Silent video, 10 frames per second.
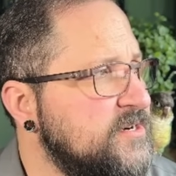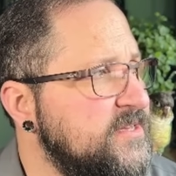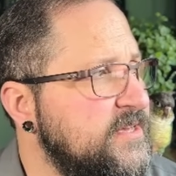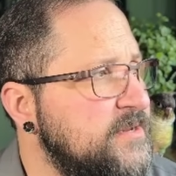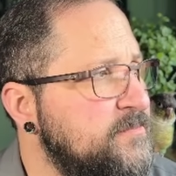
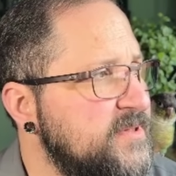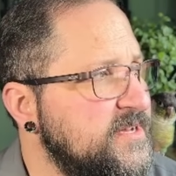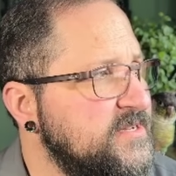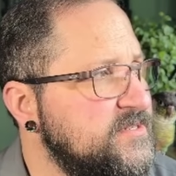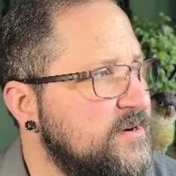hit
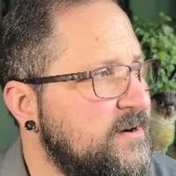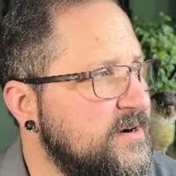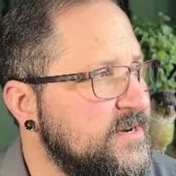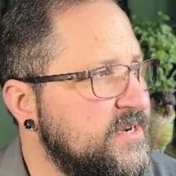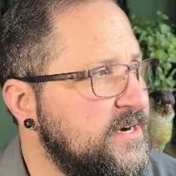place
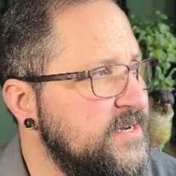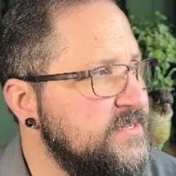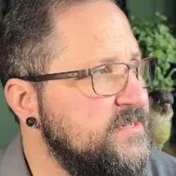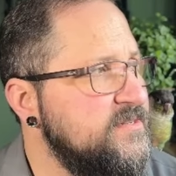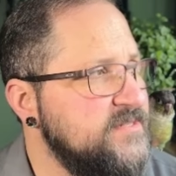on
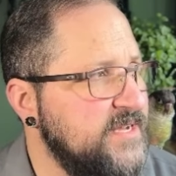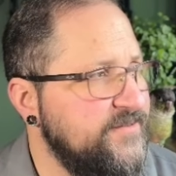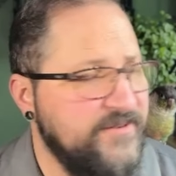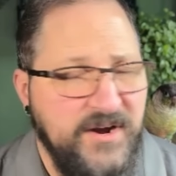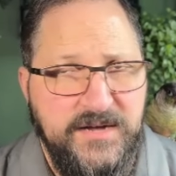cut, say
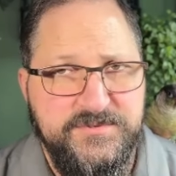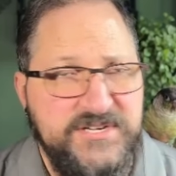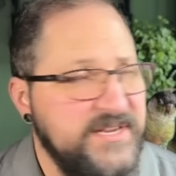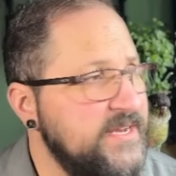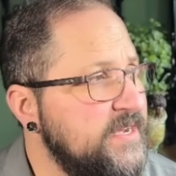for
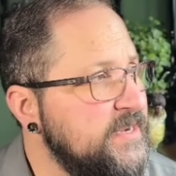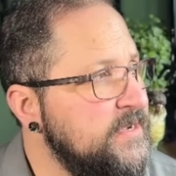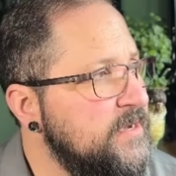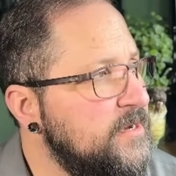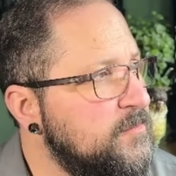object A,
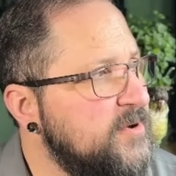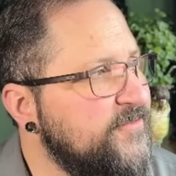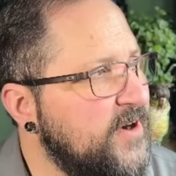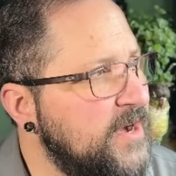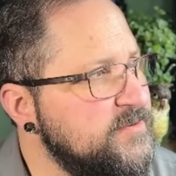but
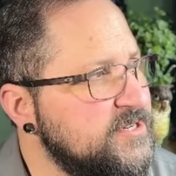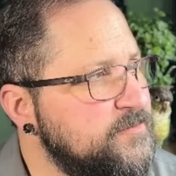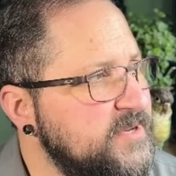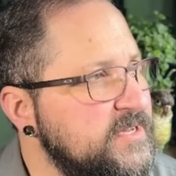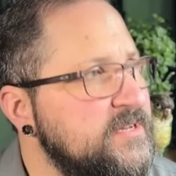for object
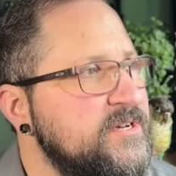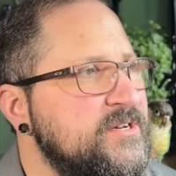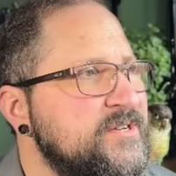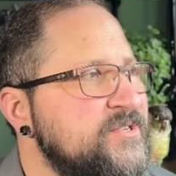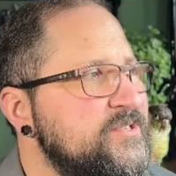B,
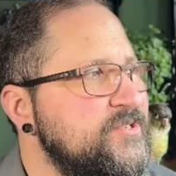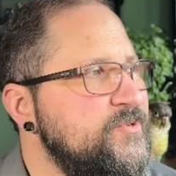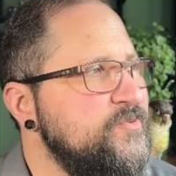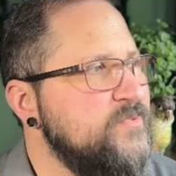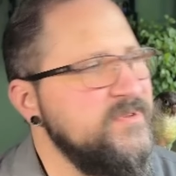
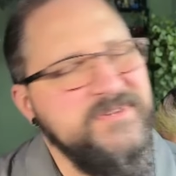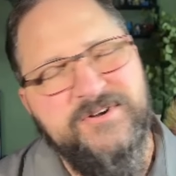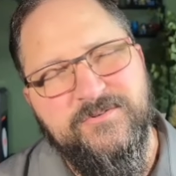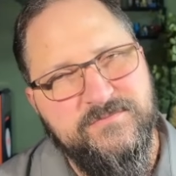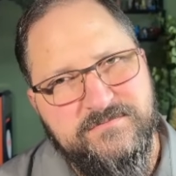you really
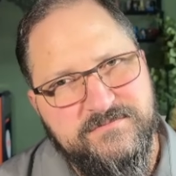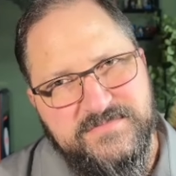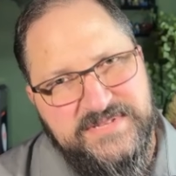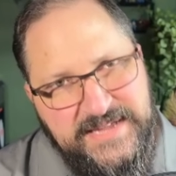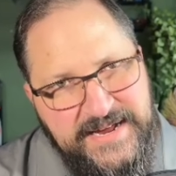don't
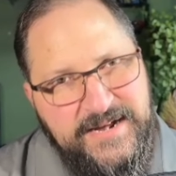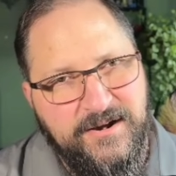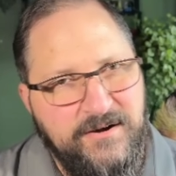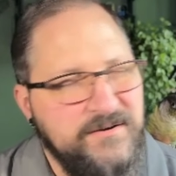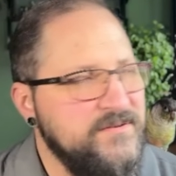
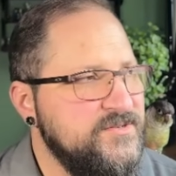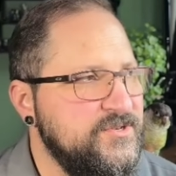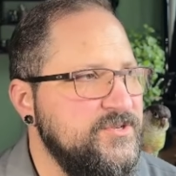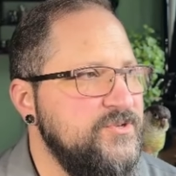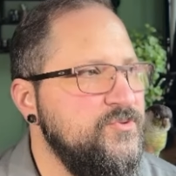care. So
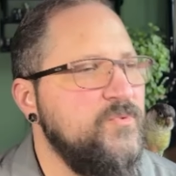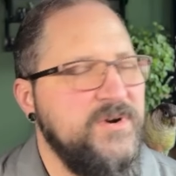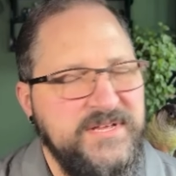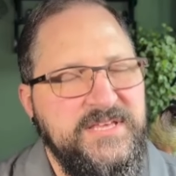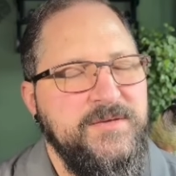you want
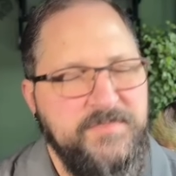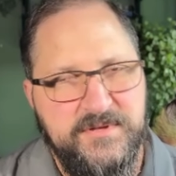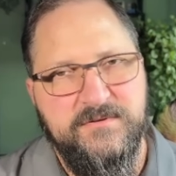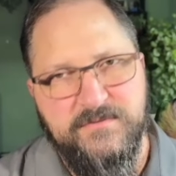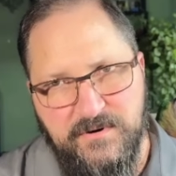to keep
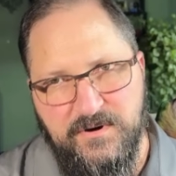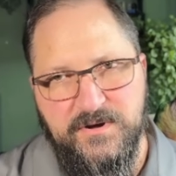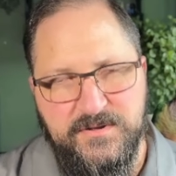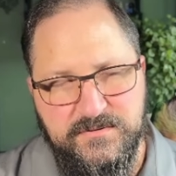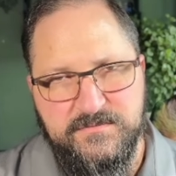it
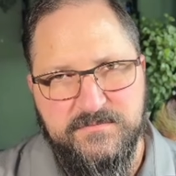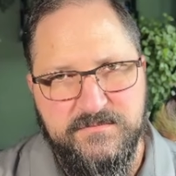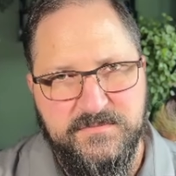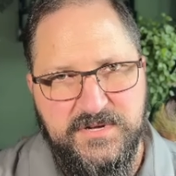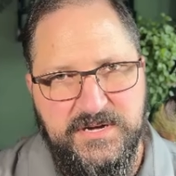on
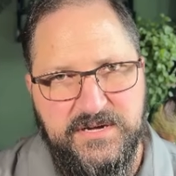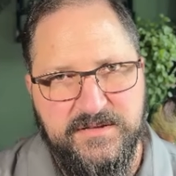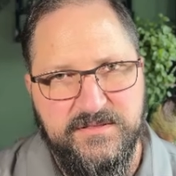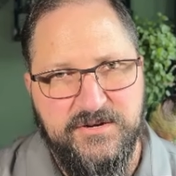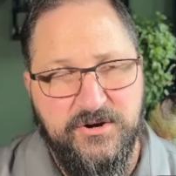
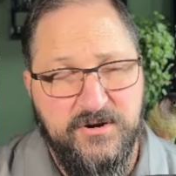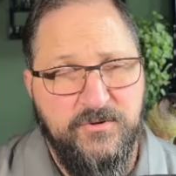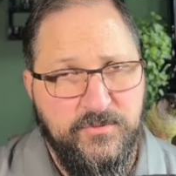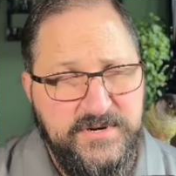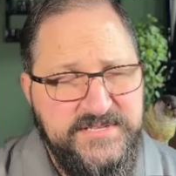the current
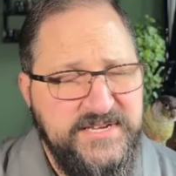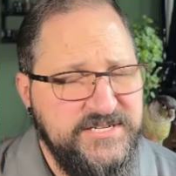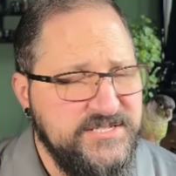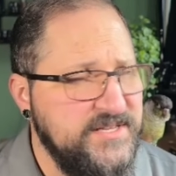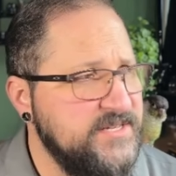
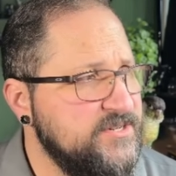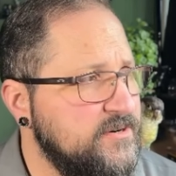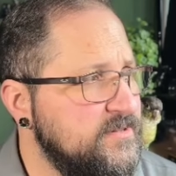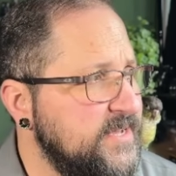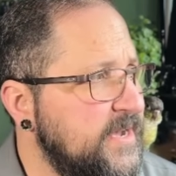orientation that it's
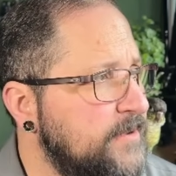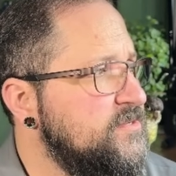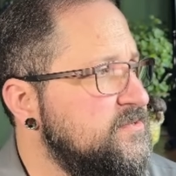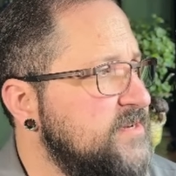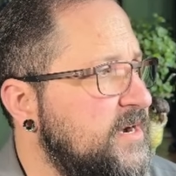currently at.
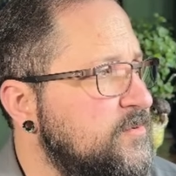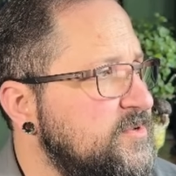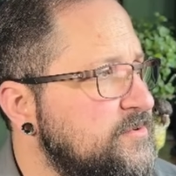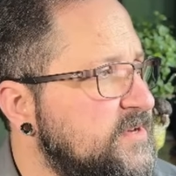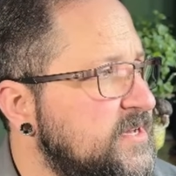So now when
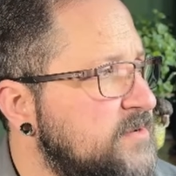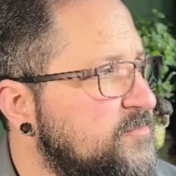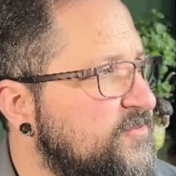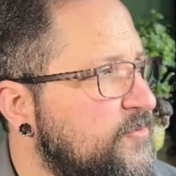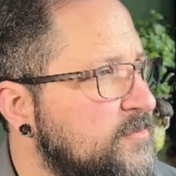you hit
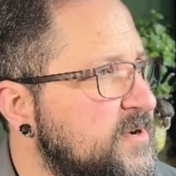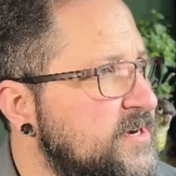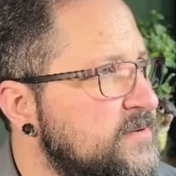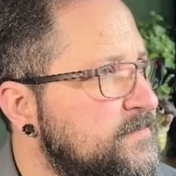perform cut,